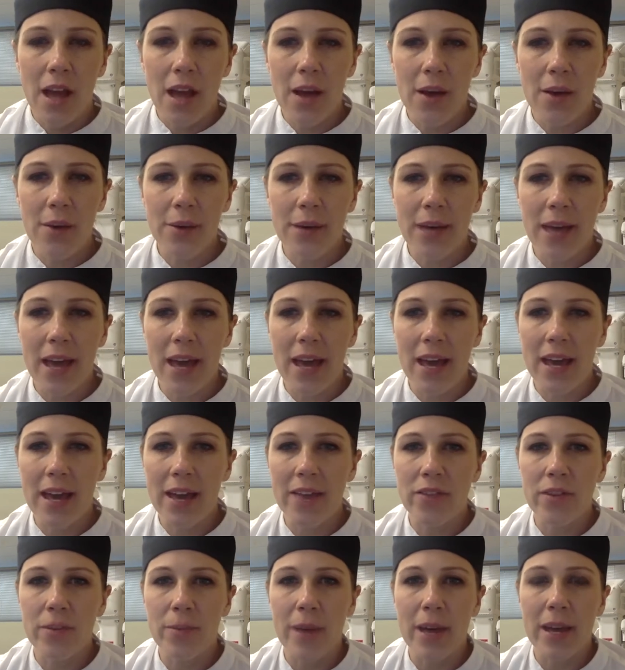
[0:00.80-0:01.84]
Okay,
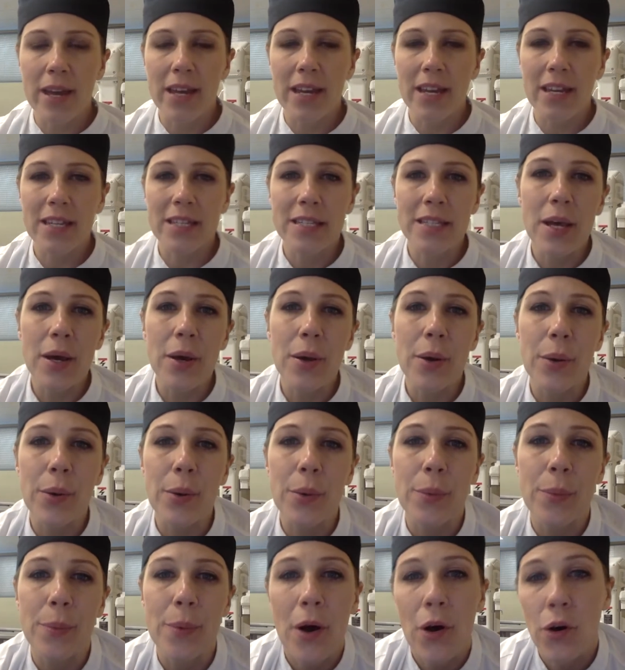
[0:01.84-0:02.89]
everybody,
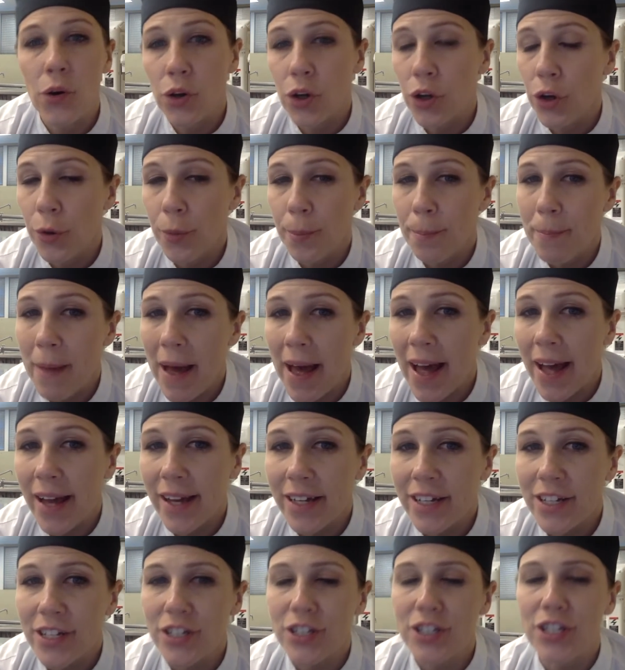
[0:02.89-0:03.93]
so welcome
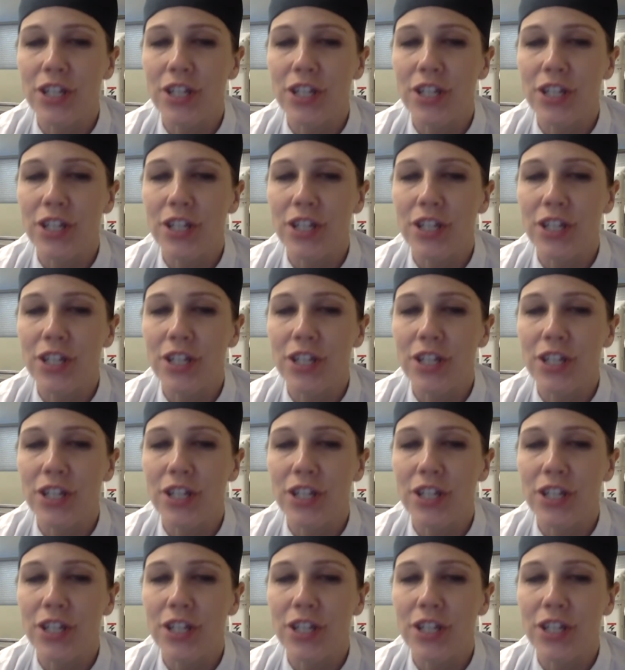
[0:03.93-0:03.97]
back